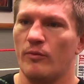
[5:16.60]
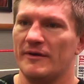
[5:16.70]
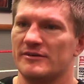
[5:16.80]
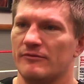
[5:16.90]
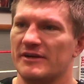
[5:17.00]
We're
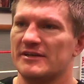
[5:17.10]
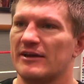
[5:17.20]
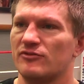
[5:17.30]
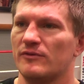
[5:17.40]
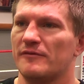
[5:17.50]
hoping to
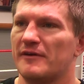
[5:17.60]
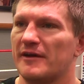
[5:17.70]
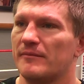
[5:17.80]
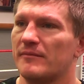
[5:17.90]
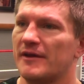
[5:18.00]
reschedule the
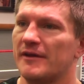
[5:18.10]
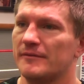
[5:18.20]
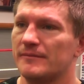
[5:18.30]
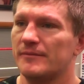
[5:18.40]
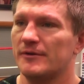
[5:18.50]
fight, yeah.